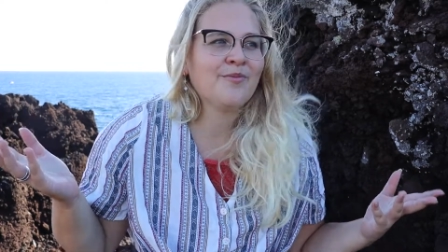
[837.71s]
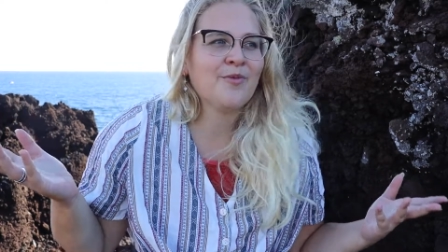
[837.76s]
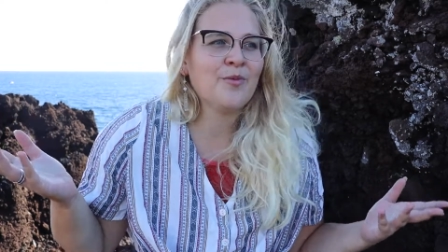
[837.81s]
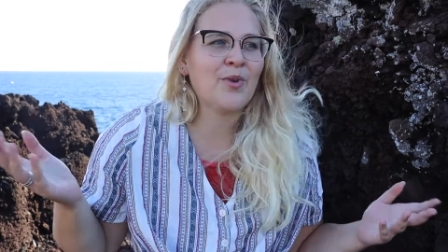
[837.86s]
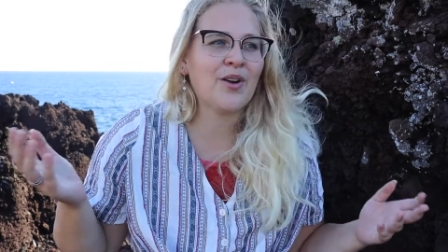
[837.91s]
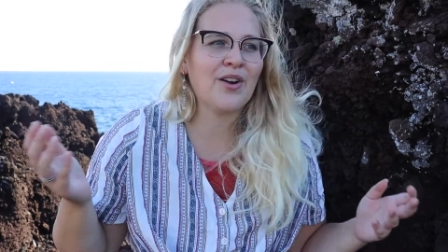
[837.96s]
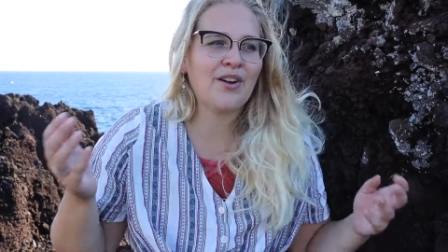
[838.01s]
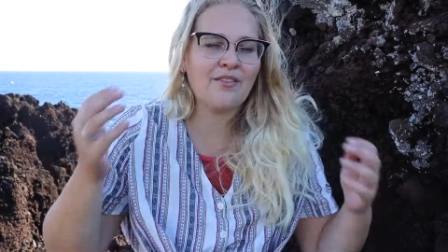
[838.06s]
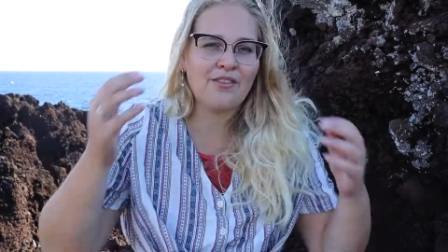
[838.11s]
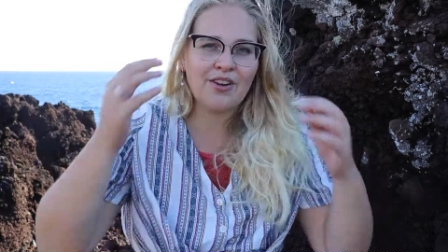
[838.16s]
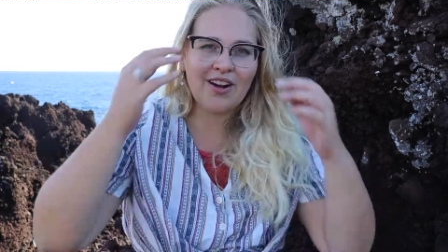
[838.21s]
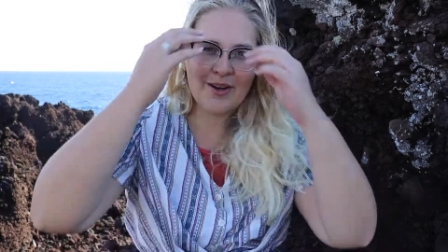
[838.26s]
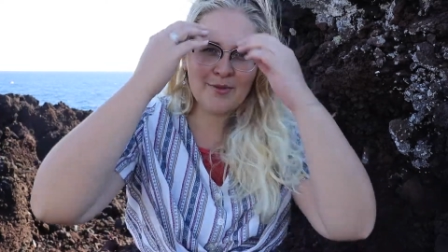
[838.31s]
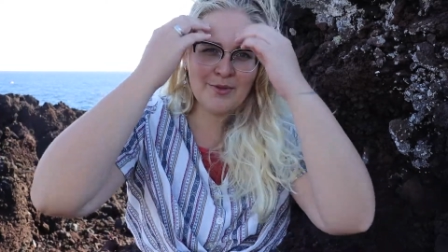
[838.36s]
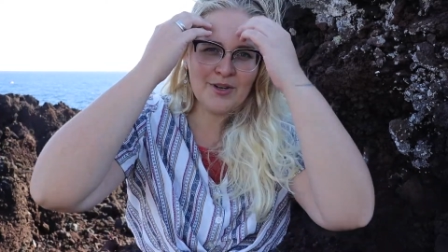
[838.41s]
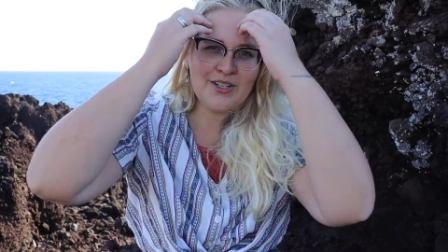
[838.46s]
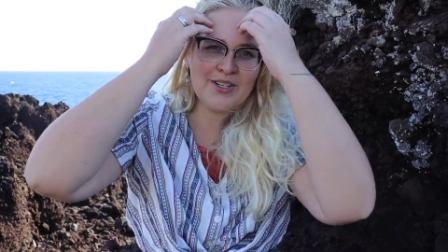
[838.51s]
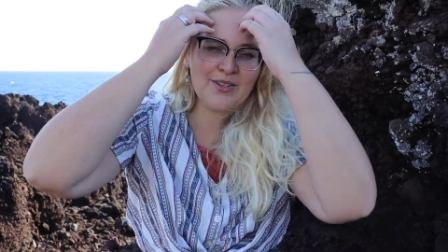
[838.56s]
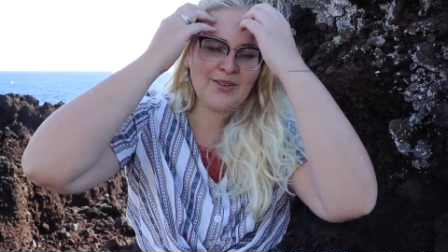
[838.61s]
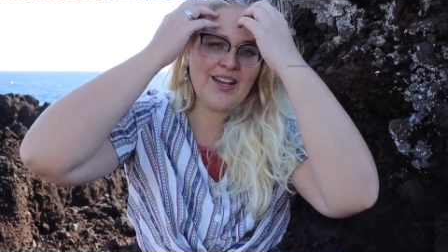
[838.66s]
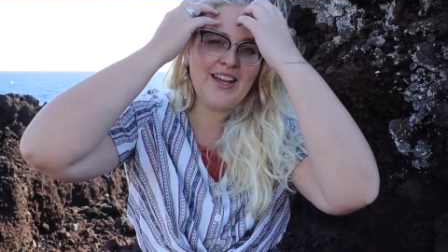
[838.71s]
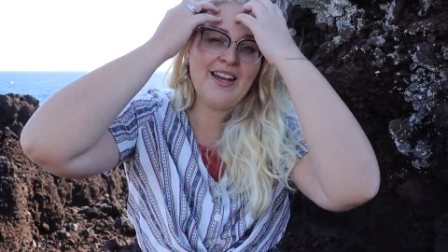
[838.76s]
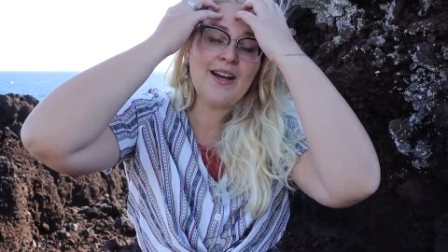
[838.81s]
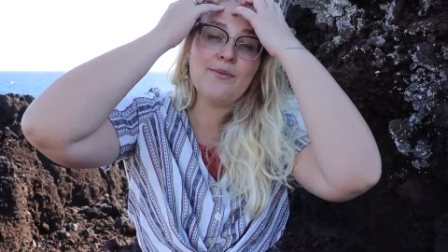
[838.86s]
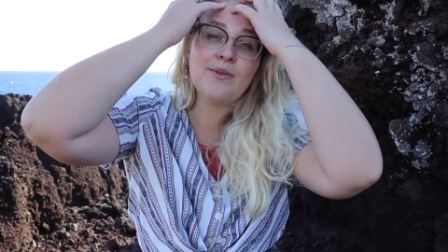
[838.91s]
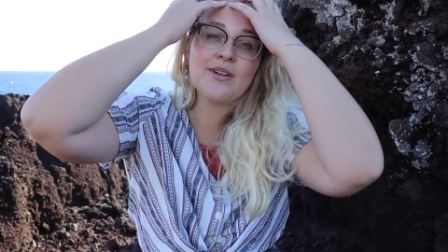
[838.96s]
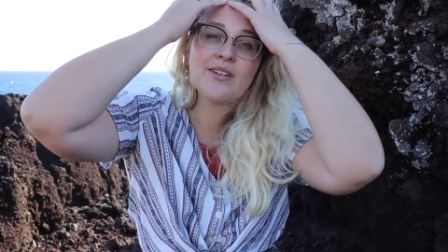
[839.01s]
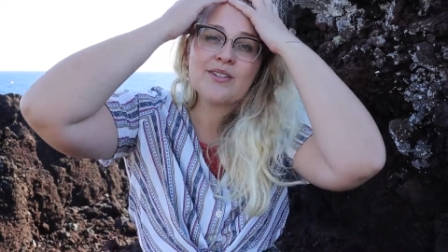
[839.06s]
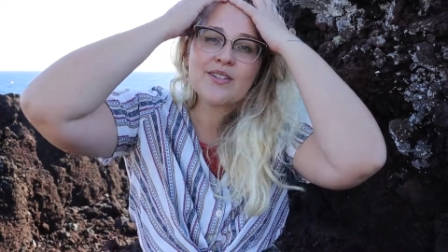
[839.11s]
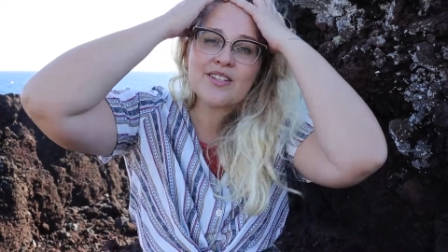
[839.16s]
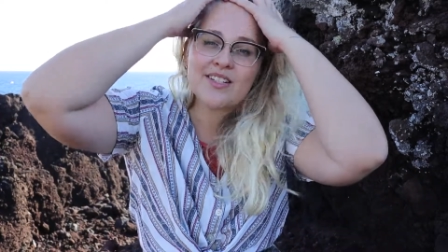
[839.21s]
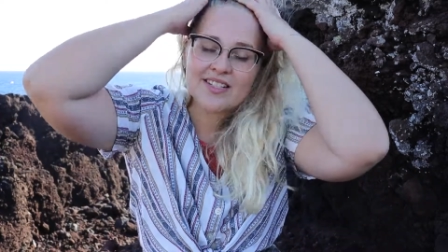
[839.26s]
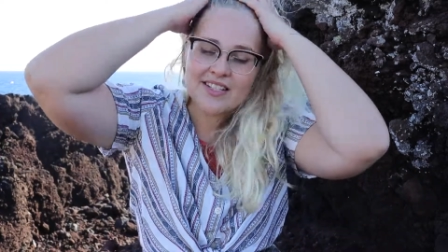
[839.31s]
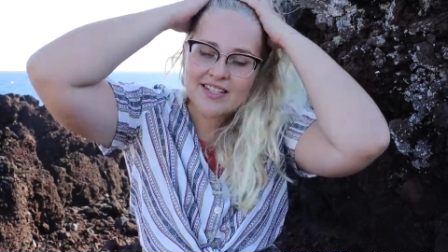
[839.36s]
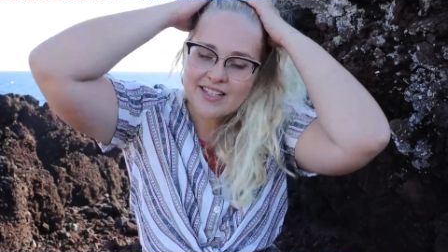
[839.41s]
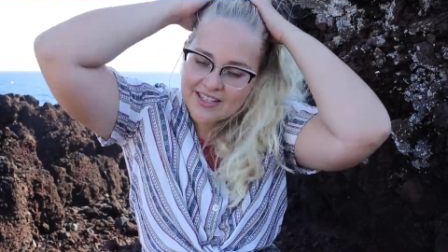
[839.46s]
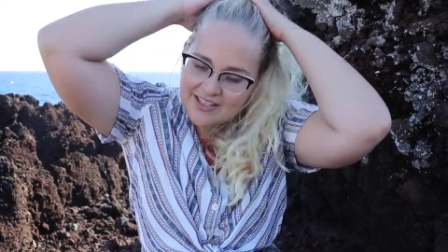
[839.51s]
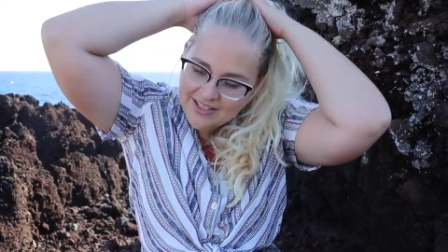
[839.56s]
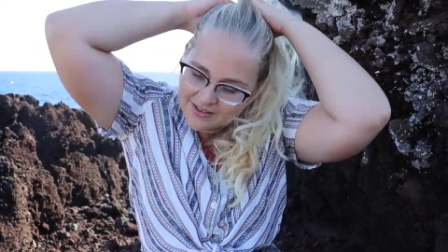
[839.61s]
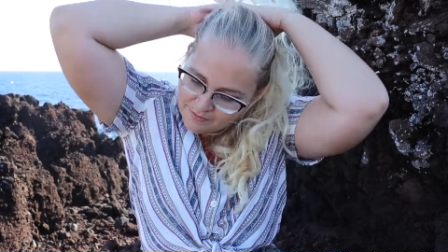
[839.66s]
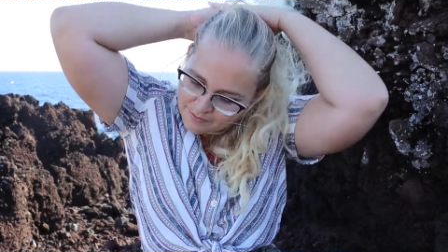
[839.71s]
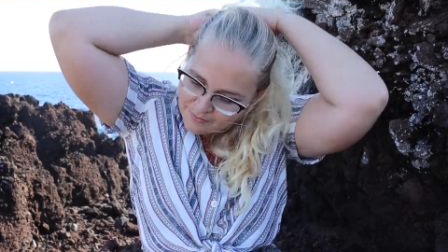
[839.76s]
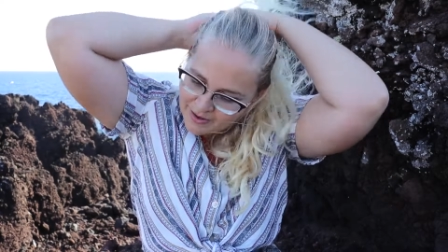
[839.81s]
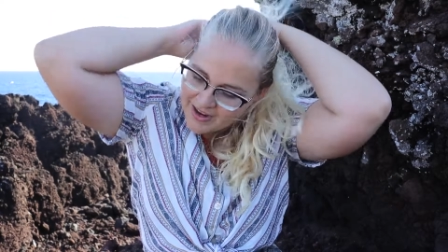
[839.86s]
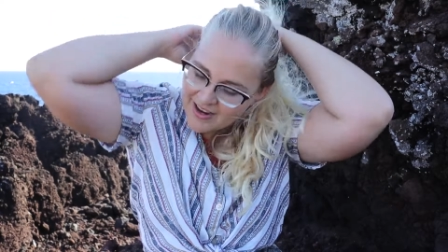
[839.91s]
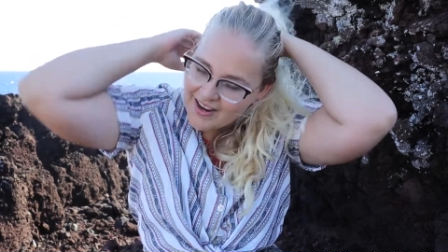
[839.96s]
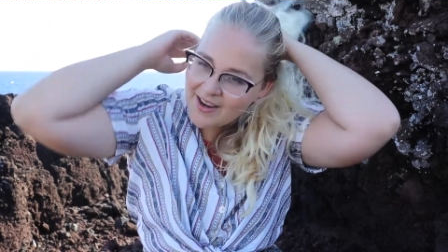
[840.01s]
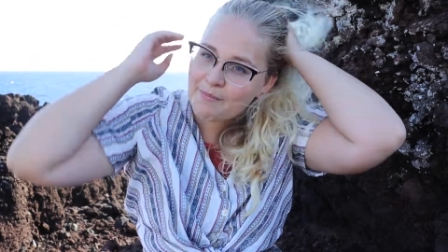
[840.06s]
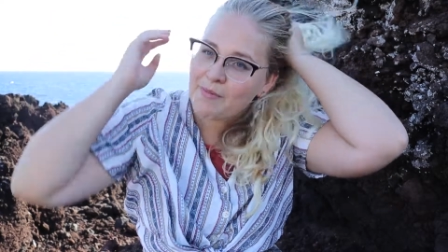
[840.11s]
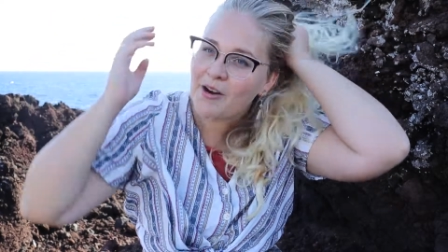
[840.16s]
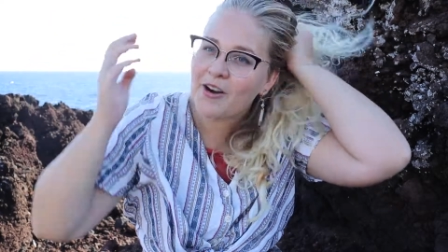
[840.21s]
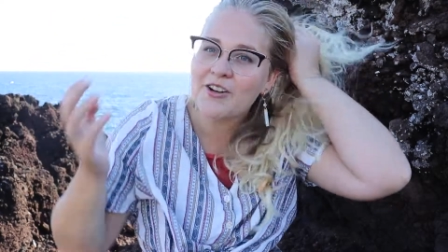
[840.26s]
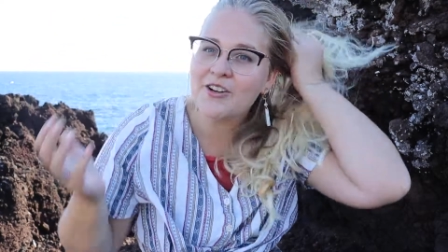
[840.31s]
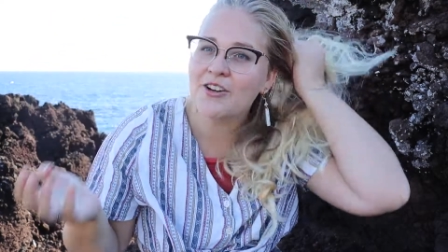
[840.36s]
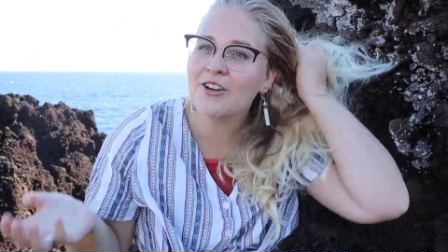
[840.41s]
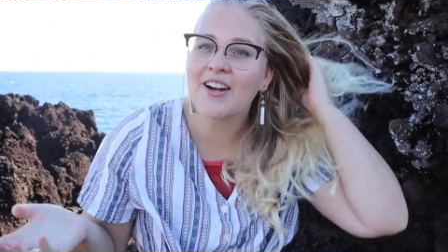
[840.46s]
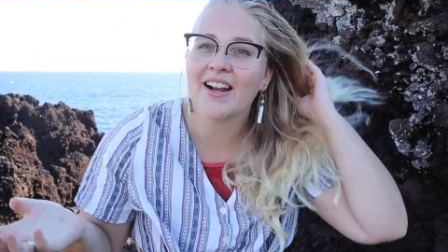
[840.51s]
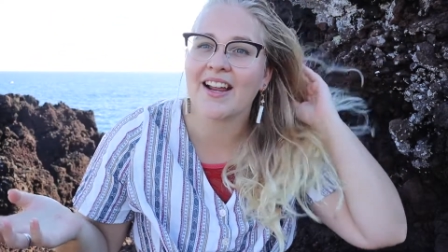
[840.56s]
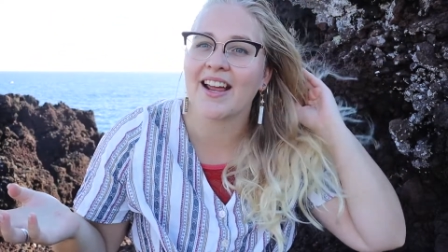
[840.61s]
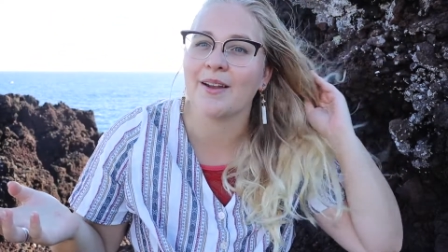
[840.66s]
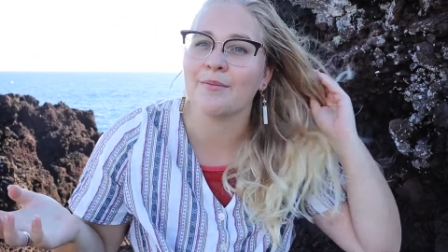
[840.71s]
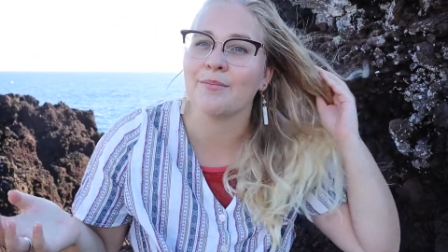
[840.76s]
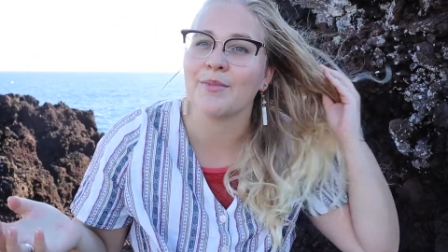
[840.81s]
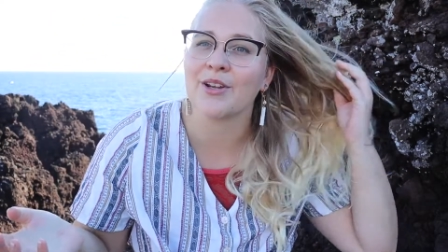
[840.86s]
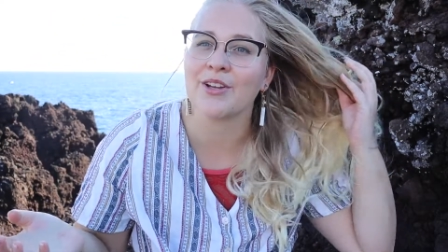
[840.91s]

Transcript: wherever I want, okay, I want to see my partner again,